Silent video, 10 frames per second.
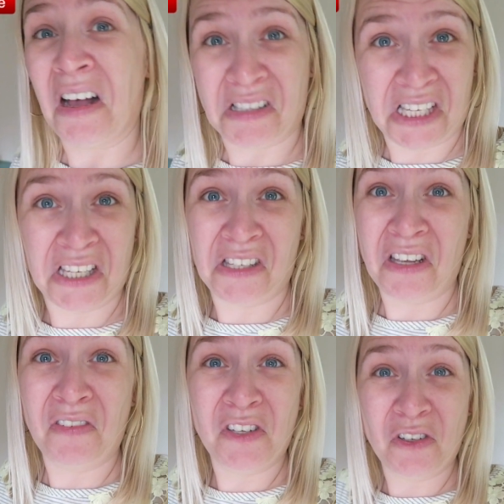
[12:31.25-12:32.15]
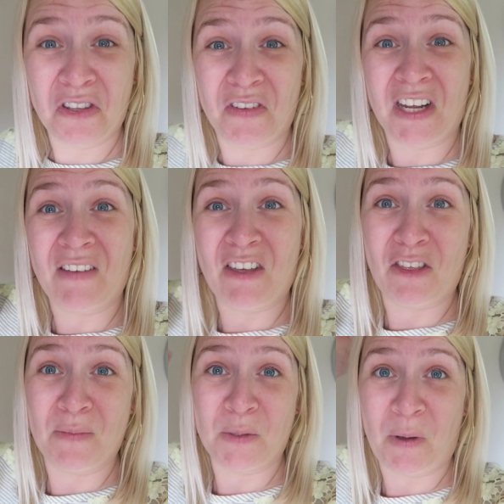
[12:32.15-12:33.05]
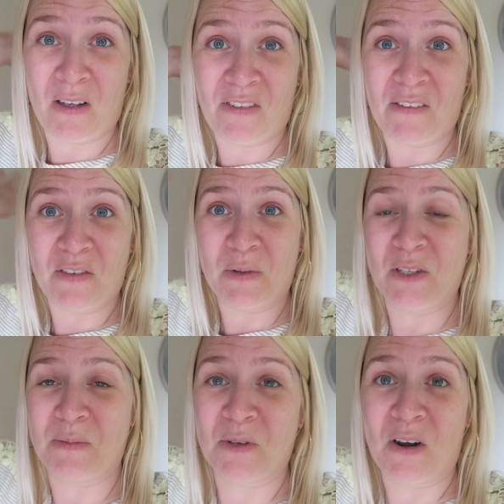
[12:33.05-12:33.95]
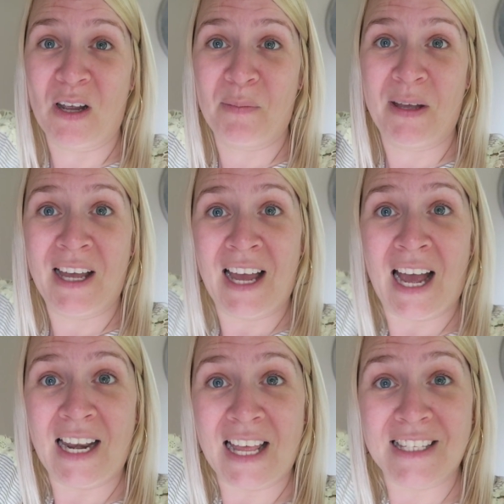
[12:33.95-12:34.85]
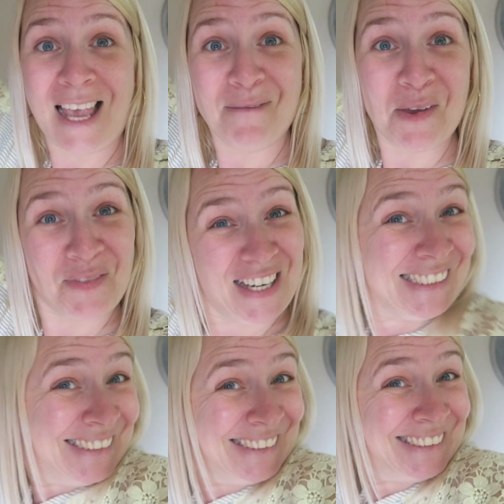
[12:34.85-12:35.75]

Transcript: I'll see you soon. If you enjoyed this video, give it a thumbs up, high five if you want to subscribe and let's get moving.